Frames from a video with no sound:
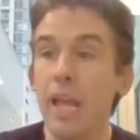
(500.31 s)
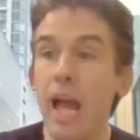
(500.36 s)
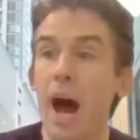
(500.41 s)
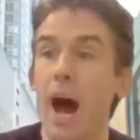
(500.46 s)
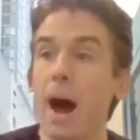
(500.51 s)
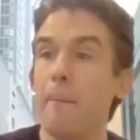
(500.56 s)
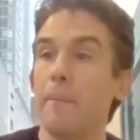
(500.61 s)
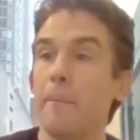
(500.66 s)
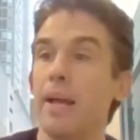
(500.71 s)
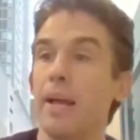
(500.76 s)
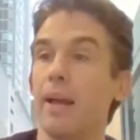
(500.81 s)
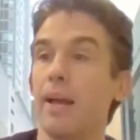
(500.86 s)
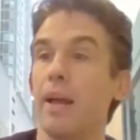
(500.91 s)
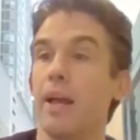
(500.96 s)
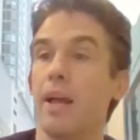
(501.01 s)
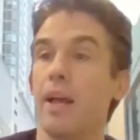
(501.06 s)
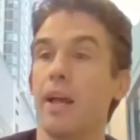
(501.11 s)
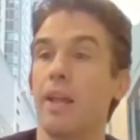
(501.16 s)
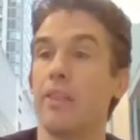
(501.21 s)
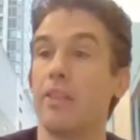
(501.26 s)

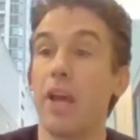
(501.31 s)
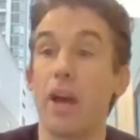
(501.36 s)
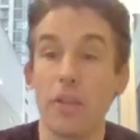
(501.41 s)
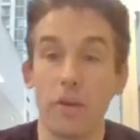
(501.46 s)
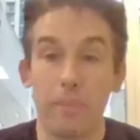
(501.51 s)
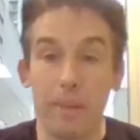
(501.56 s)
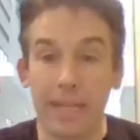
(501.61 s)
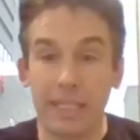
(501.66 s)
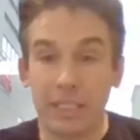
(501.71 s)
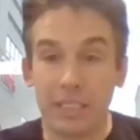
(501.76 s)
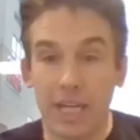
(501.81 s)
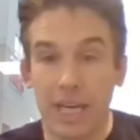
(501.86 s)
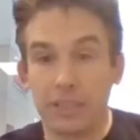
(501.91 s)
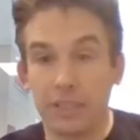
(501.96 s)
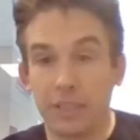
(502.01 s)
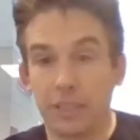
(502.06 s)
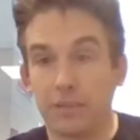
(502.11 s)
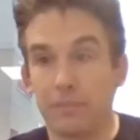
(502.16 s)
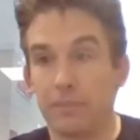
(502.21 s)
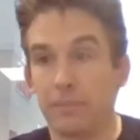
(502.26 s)
The other big
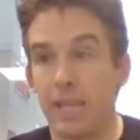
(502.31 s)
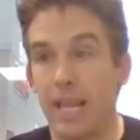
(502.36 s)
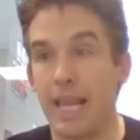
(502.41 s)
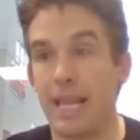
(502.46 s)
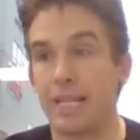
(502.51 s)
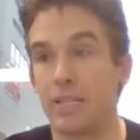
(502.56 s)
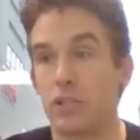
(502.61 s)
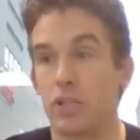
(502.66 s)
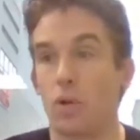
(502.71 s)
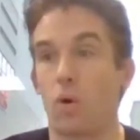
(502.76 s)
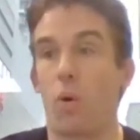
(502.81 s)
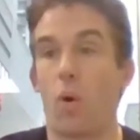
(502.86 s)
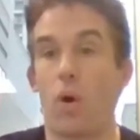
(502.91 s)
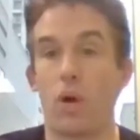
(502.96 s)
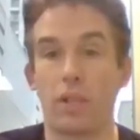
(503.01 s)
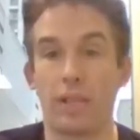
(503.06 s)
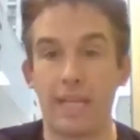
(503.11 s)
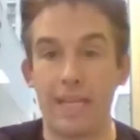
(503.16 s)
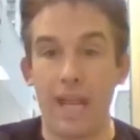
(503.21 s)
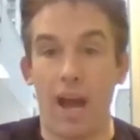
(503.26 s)
change is the
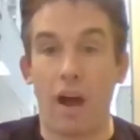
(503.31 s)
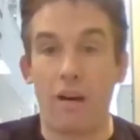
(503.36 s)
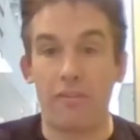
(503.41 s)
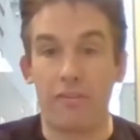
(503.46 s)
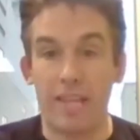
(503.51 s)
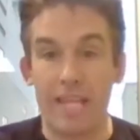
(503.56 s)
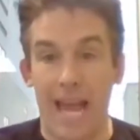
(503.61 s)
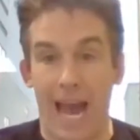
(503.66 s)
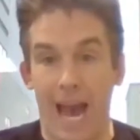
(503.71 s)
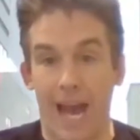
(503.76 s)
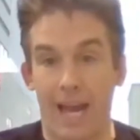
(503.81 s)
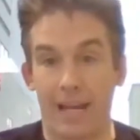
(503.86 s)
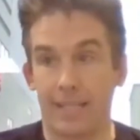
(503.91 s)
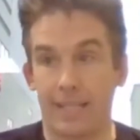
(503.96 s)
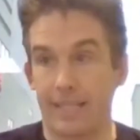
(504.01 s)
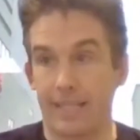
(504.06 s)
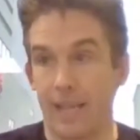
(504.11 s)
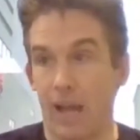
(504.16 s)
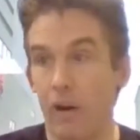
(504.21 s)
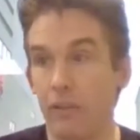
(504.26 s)
quality of the ad
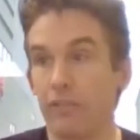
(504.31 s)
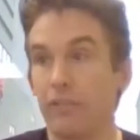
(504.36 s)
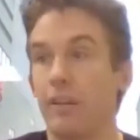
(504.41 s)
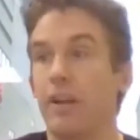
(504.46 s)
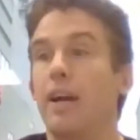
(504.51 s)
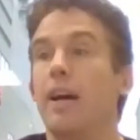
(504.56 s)
itself.